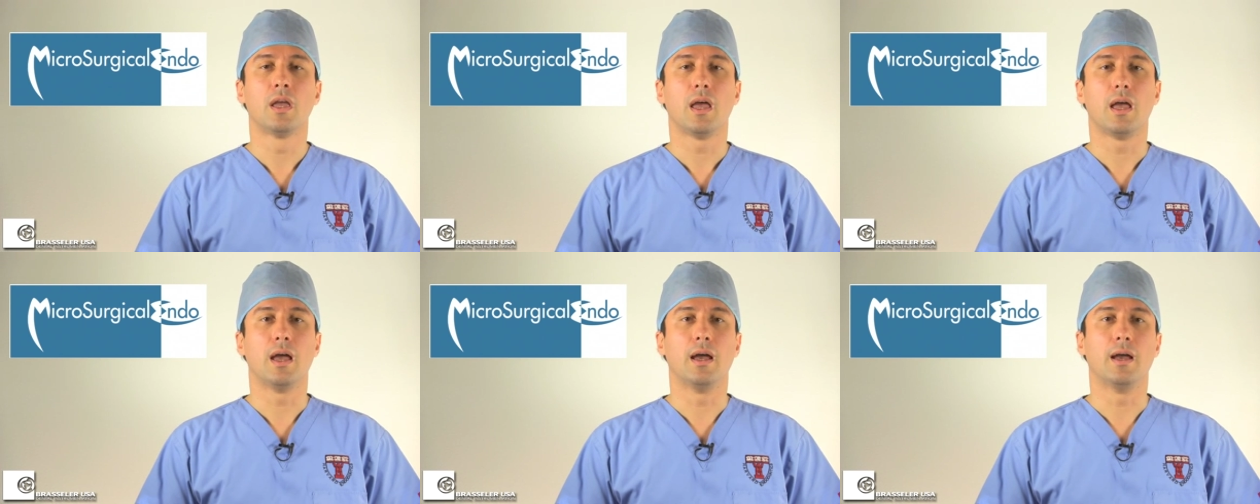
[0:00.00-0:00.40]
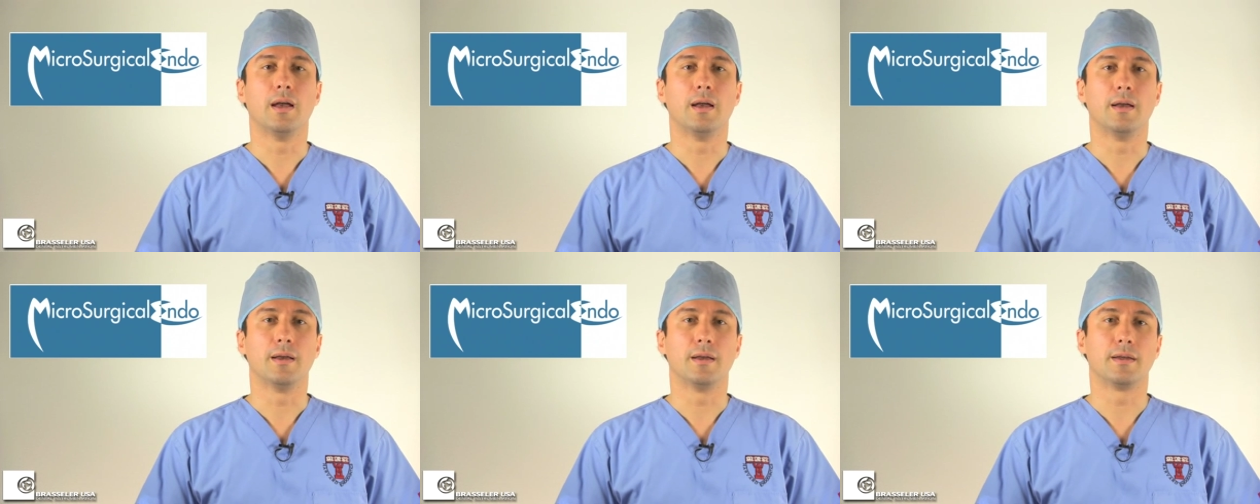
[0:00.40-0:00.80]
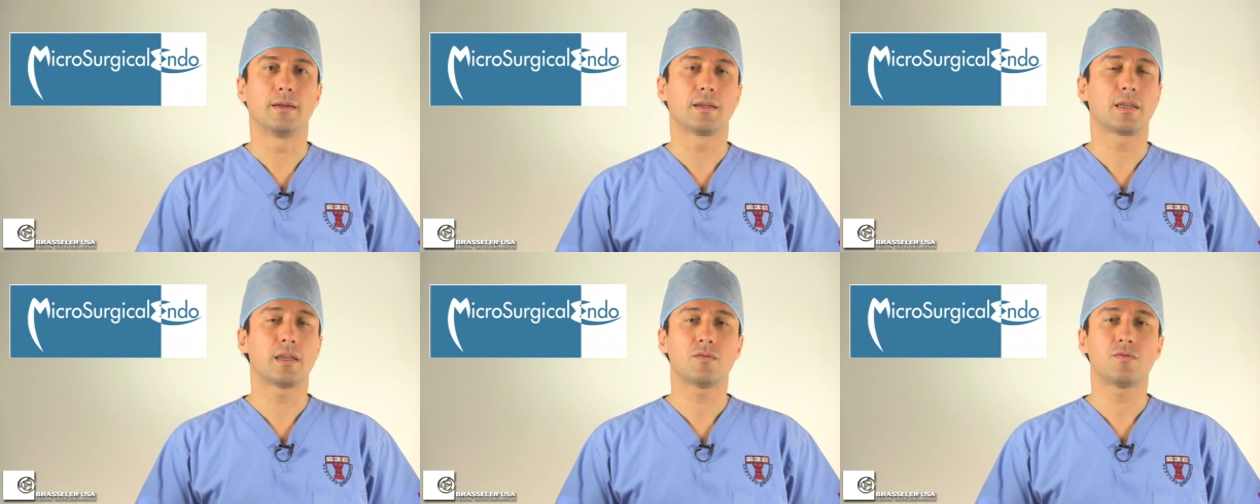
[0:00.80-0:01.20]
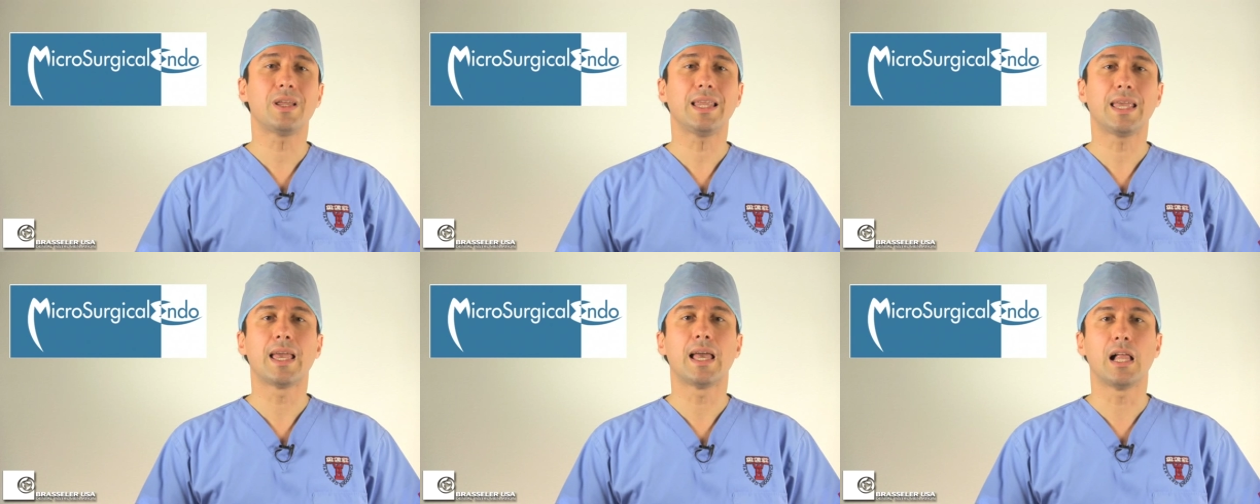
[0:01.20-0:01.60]
can
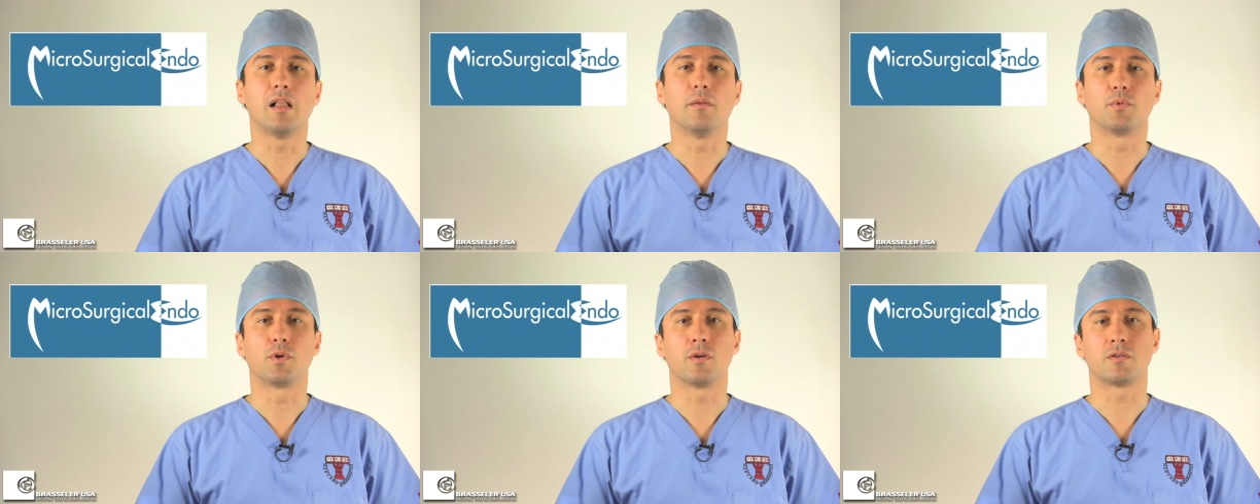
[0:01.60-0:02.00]
really help your